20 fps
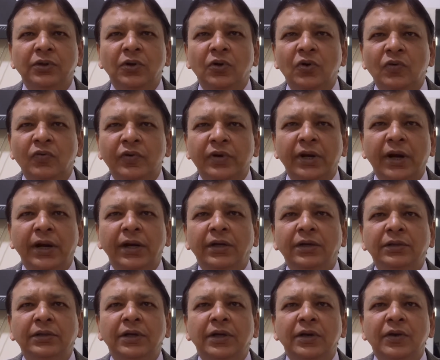override
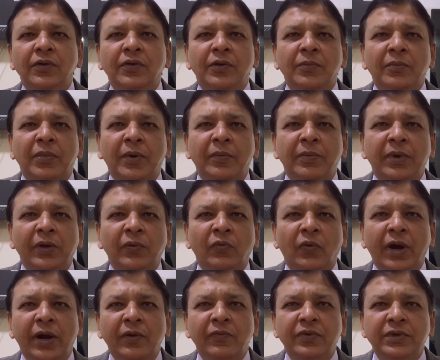public
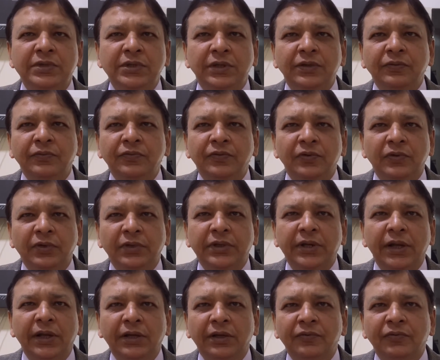void visit fuel
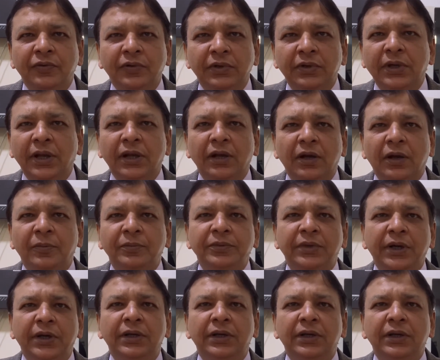tank object.